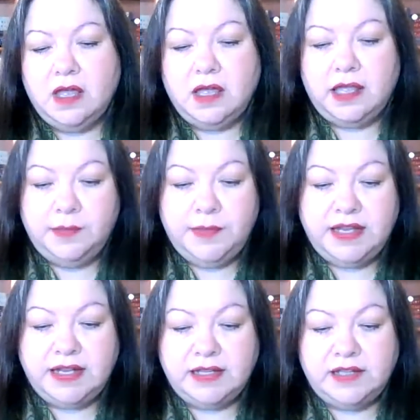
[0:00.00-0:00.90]

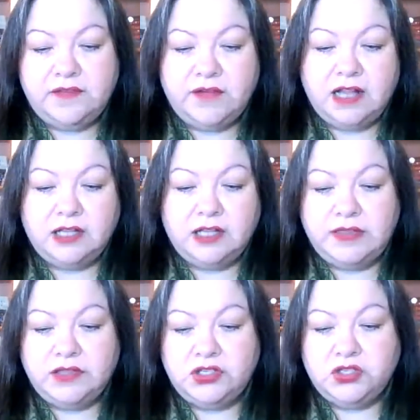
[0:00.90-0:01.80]
Immediately following
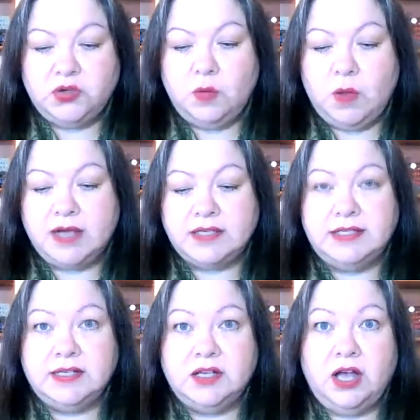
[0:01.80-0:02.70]
the short walk to the
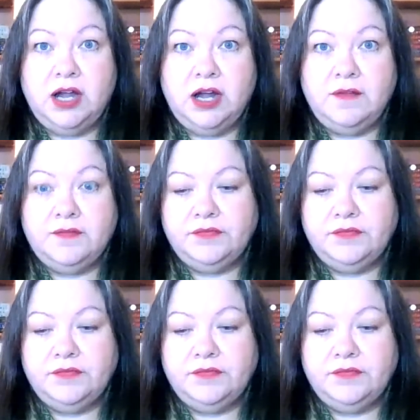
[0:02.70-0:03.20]
car,